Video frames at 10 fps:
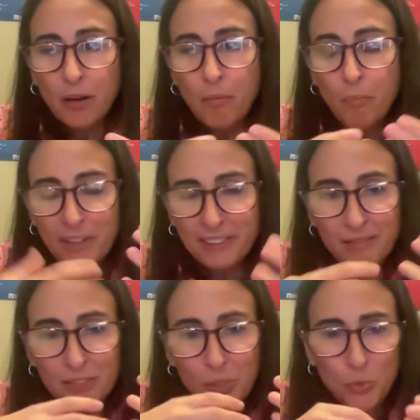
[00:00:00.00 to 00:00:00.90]
but
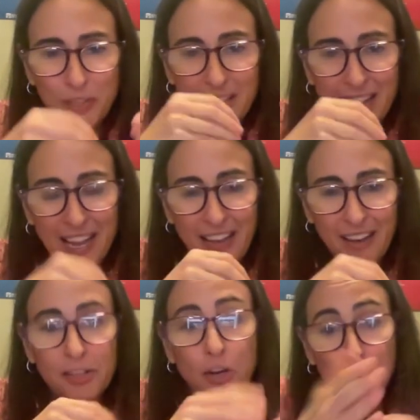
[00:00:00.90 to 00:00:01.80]
you can't.
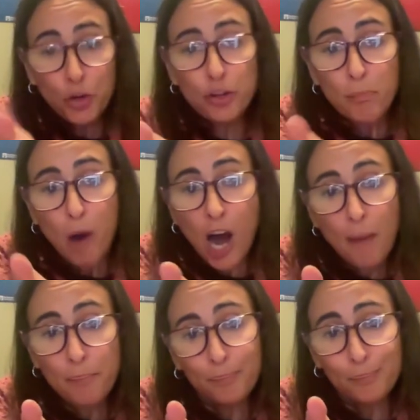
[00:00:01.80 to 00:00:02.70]
You're the
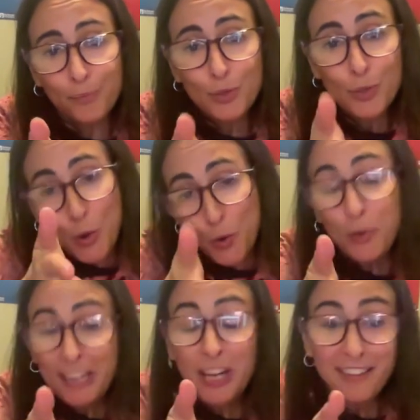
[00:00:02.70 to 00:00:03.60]
mom. You
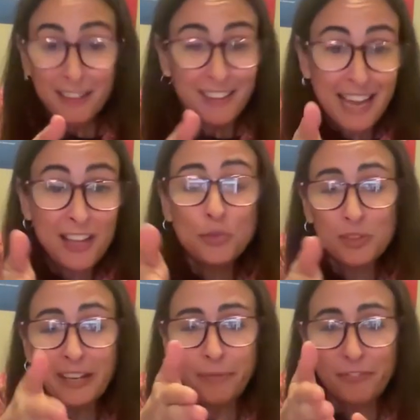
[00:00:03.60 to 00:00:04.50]
can in the you
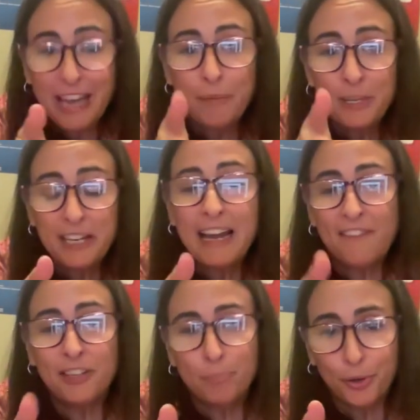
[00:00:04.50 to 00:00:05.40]
like family can have
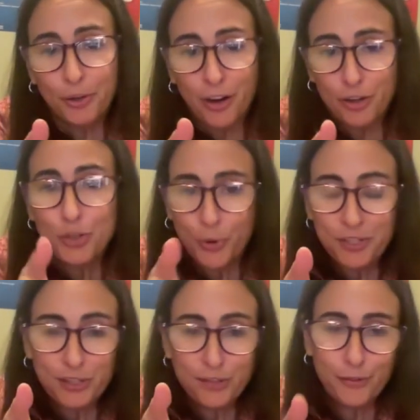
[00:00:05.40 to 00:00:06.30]
input on
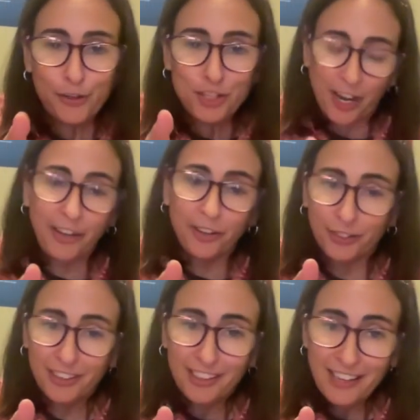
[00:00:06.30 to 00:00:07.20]
choices for a child.
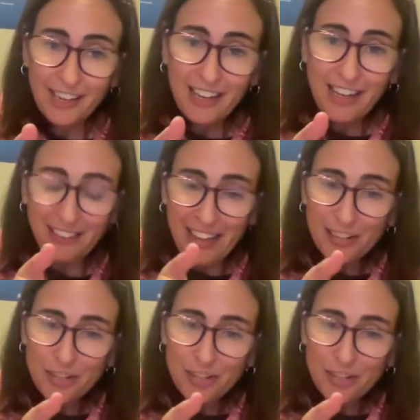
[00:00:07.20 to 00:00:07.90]
Unless